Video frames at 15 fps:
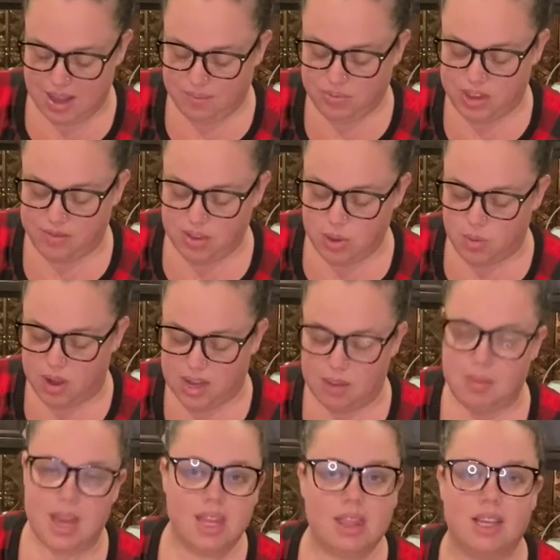If you wanna
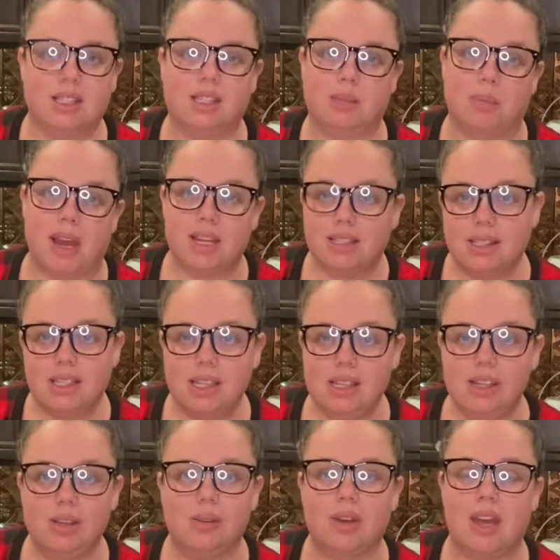make this spicy,
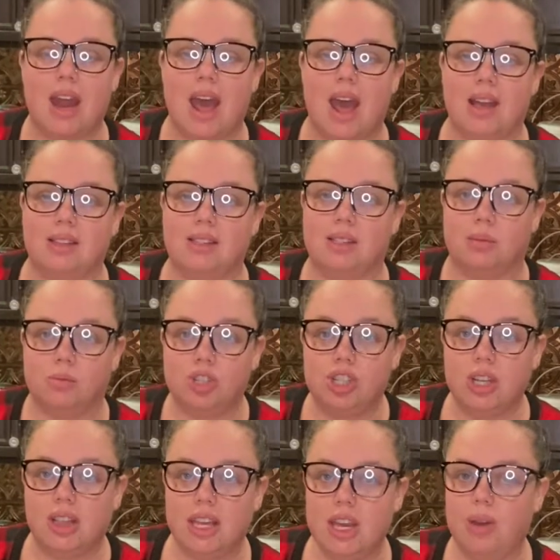you can add some
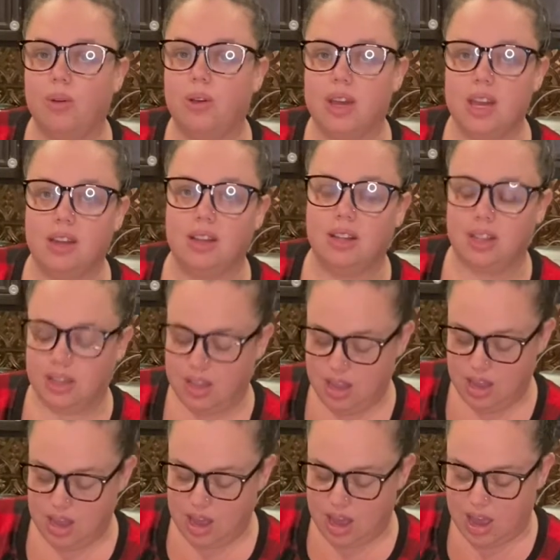chili oil
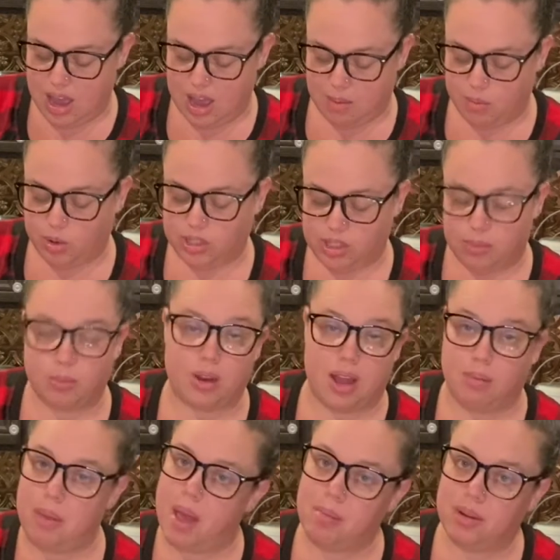or some red
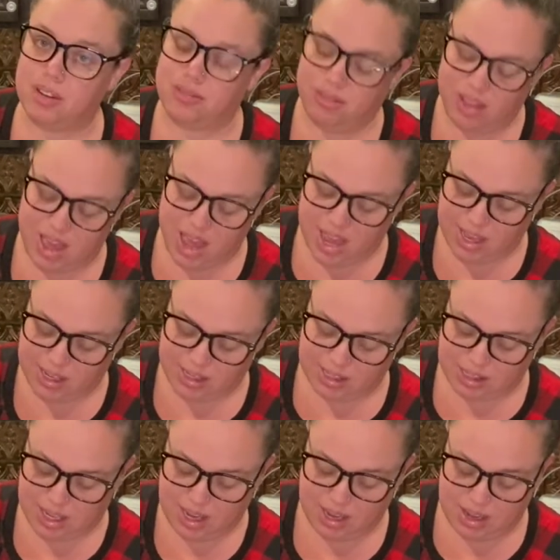pepper
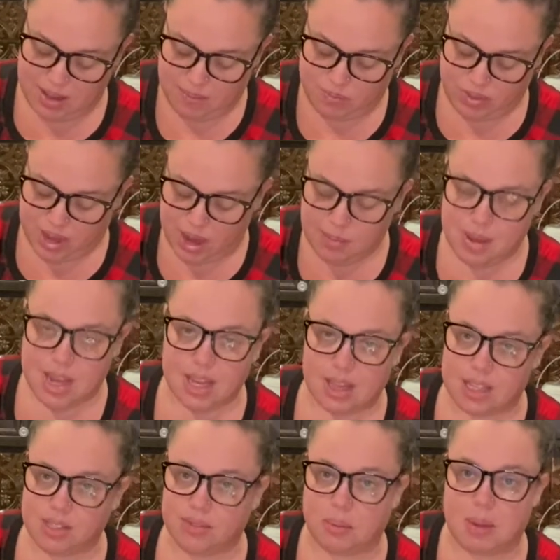flakes. I'm making
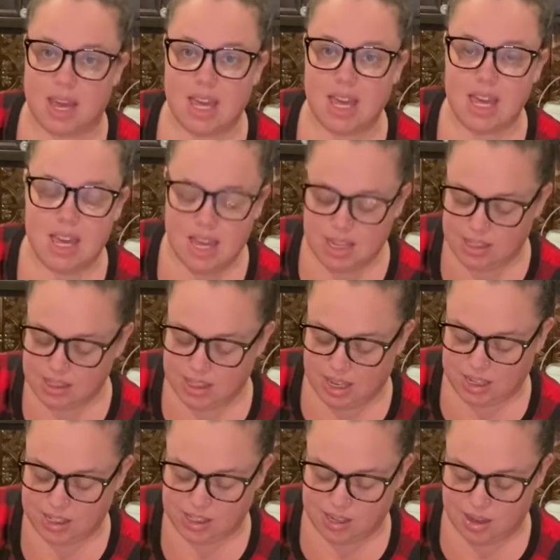this for my kids,
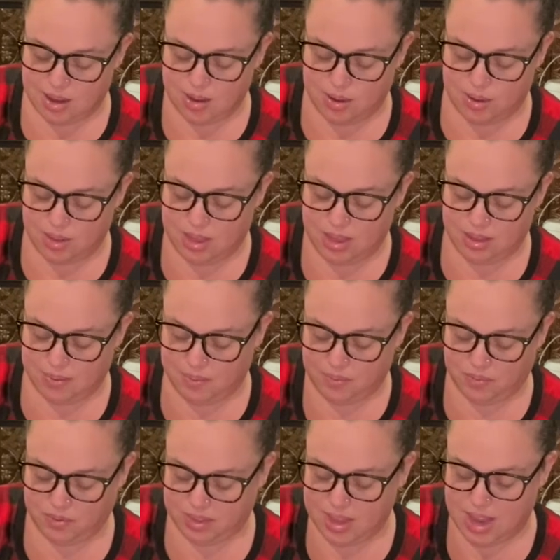so
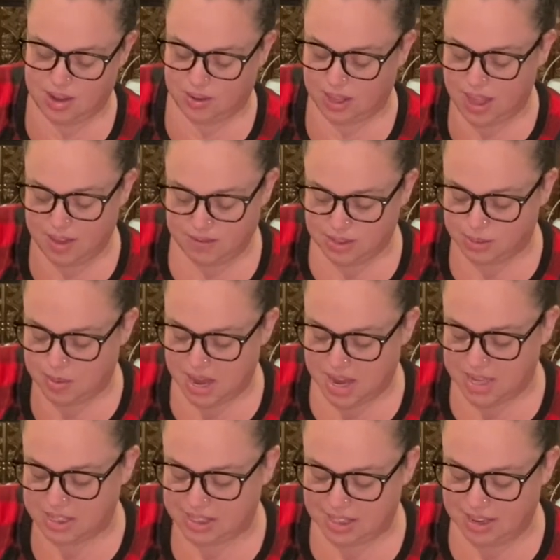they don't love
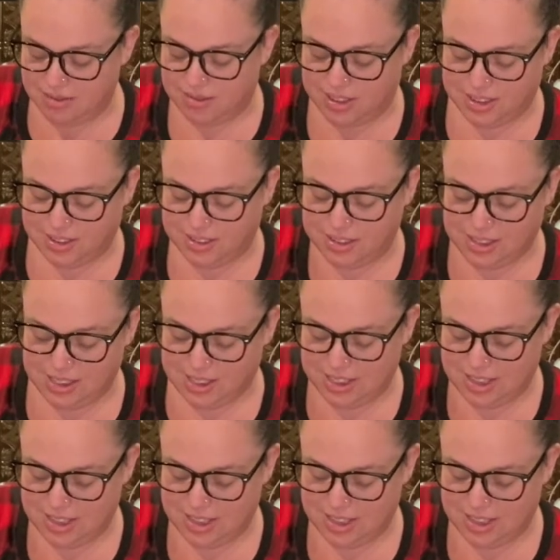spicy foods.